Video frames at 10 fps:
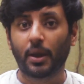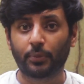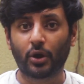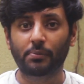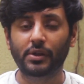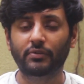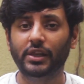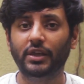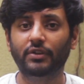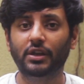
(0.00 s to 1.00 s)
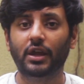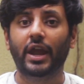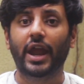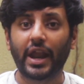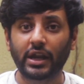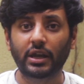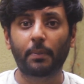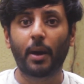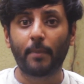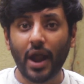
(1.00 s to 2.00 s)
And probably we'll even end
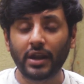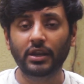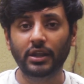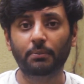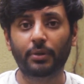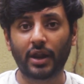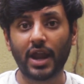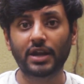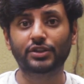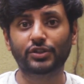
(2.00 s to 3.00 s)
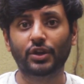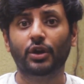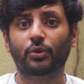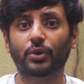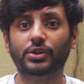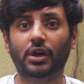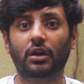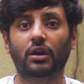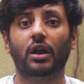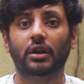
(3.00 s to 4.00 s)
up abandoning brands which
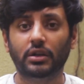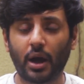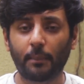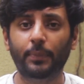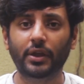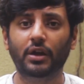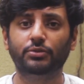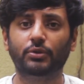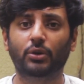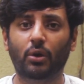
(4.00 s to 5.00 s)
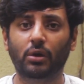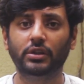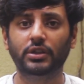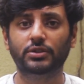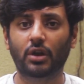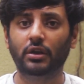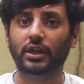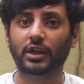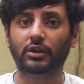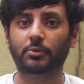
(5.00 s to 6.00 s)
are dumping us with all these
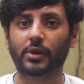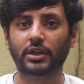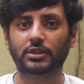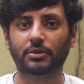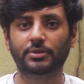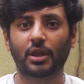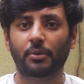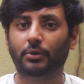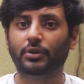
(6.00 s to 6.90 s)
non-degradable items,